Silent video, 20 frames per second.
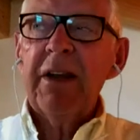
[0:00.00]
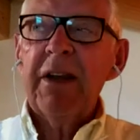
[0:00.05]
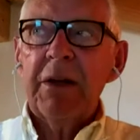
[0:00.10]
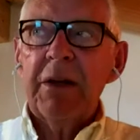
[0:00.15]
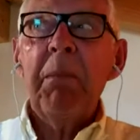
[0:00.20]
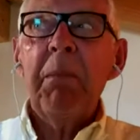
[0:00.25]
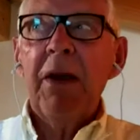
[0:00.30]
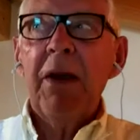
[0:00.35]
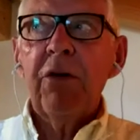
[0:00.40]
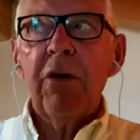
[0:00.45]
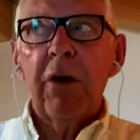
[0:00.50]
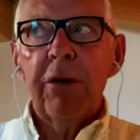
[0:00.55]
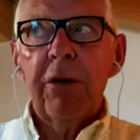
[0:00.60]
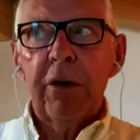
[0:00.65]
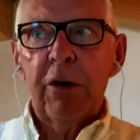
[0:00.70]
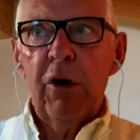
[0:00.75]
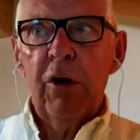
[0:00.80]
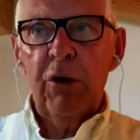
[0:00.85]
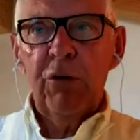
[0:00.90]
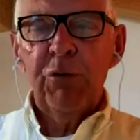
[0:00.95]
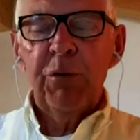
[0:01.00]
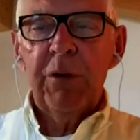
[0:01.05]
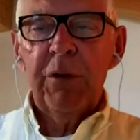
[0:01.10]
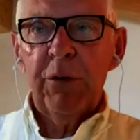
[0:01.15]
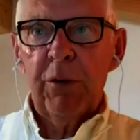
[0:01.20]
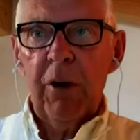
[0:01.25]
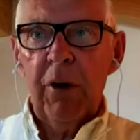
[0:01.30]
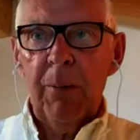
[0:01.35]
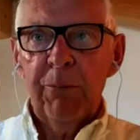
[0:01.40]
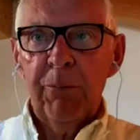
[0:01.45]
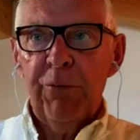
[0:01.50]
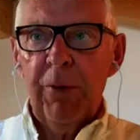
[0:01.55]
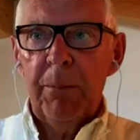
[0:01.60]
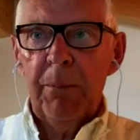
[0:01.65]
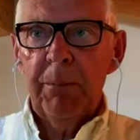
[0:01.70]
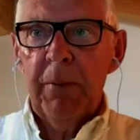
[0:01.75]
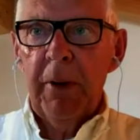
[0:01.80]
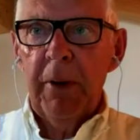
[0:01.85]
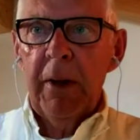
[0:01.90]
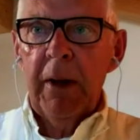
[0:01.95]
It depends on the country you come
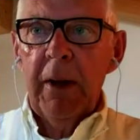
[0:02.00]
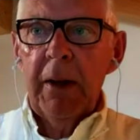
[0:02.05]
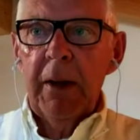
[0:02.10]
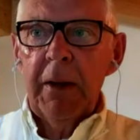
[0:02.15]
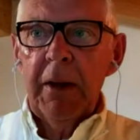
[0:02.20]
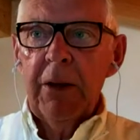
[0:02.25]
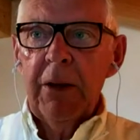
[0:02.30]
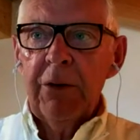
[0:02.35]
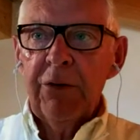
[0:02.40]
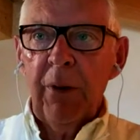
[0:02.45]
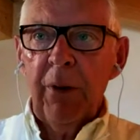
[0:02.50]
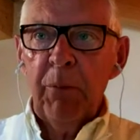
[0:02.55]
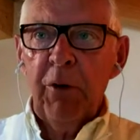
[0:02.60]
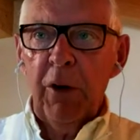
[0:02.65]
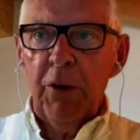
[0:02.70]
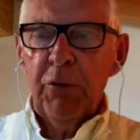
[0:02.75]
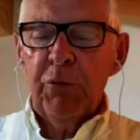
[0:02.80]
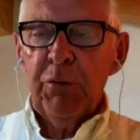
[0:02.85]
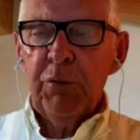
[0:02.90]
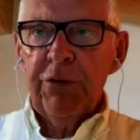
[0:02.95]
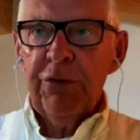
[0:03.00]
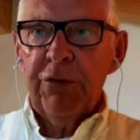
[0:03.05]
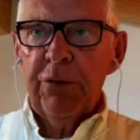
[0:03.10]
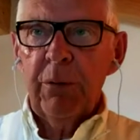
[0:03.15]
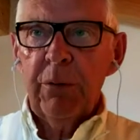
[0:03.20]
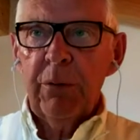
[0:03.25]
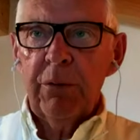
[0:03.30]
from. In some countries,